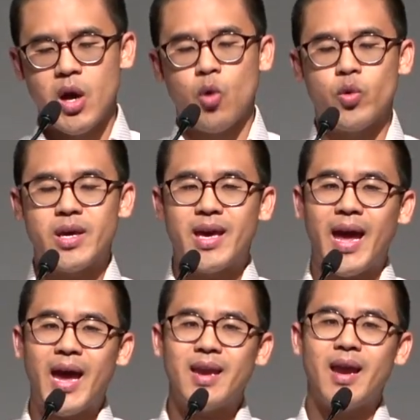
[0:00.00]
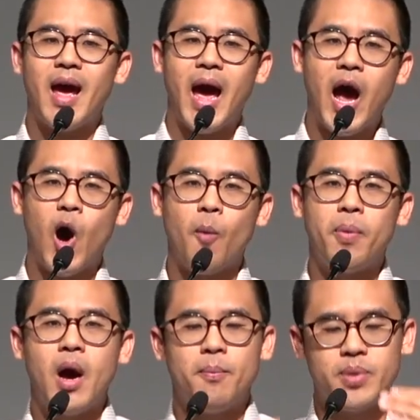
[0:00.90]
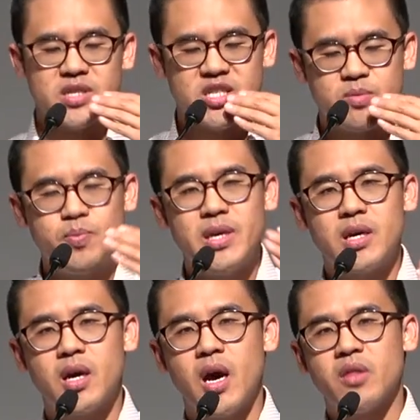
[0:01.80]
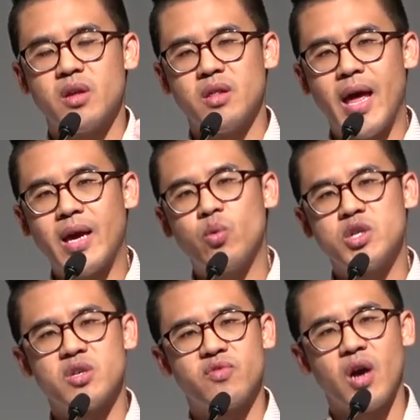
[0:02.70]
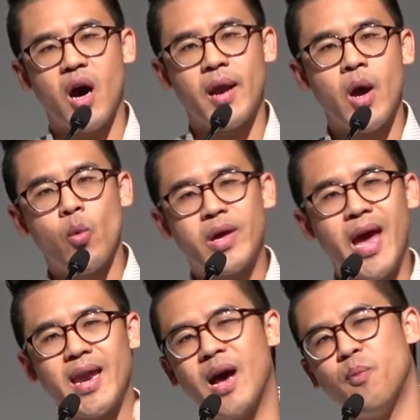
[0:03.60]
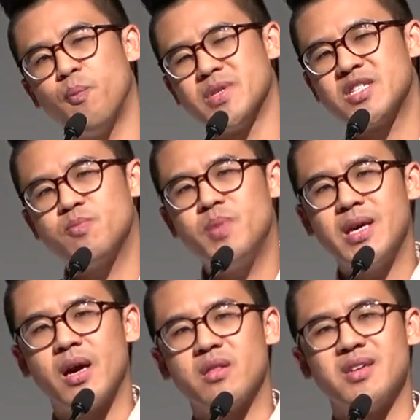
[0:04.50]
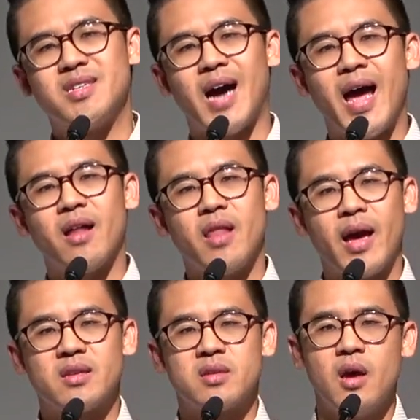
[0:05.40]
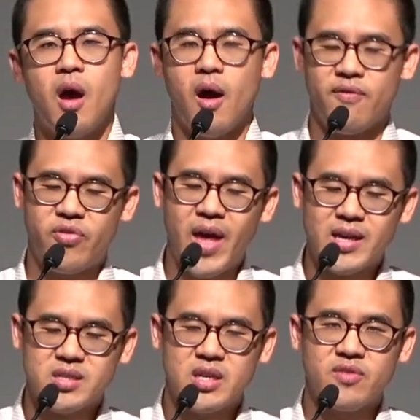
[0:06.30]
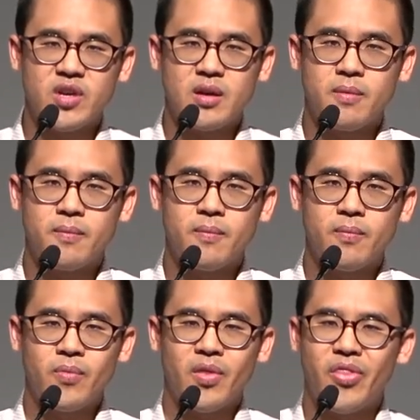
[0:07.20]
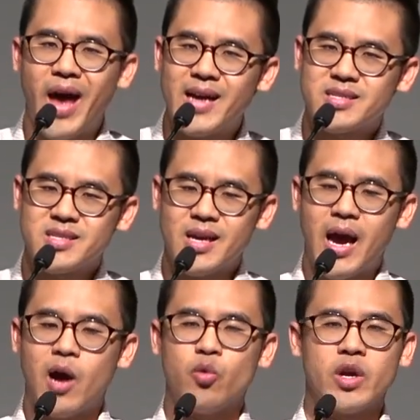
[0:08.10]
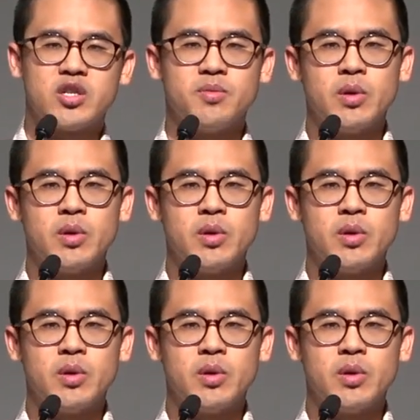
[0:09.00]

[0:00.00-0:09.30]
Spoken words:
we can't help but speak the language of God. We can't help but speak the dialect of thanksgiving. That's how we are to be